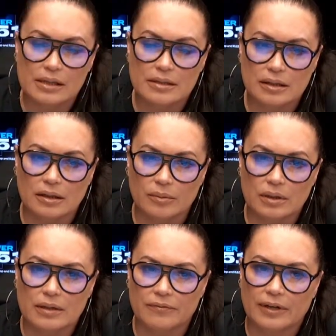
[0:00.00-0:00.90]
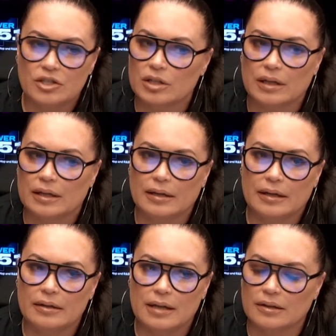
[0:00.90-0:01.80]
dealing with an infection and the
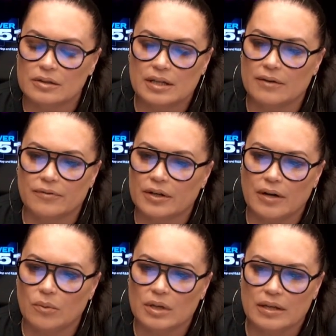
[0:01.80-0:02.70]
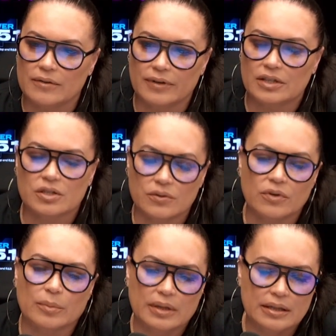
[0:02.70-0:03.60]
doctors can't figure right. out where the infection is
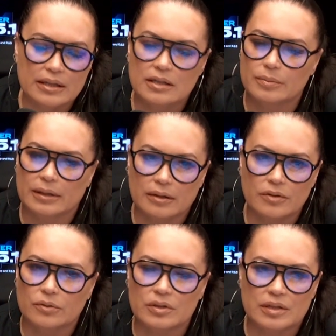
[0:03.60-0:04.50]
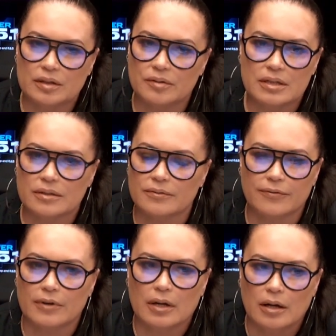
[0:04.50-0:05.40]
from and he's right. been through a series of
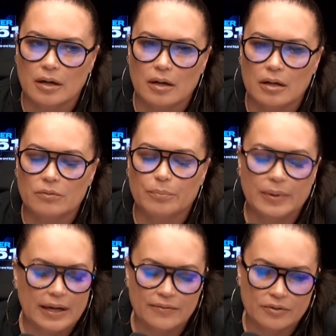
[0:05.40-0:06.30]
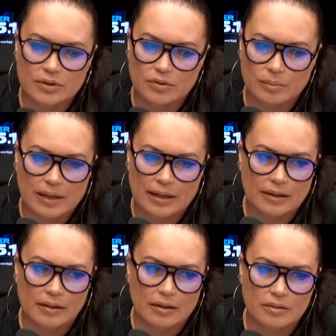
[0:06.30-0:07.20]
right. painful and
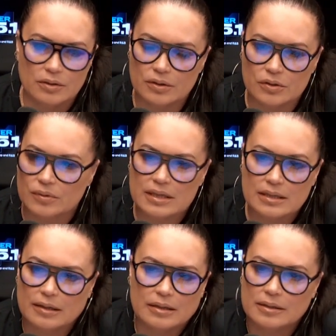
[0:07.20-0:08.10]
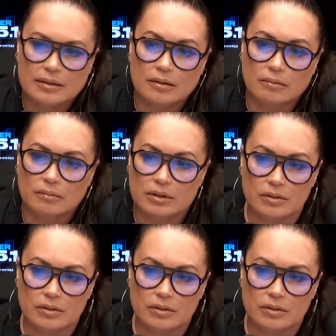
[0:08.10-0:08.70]
traumatic uh, surgeries and it's still Right. That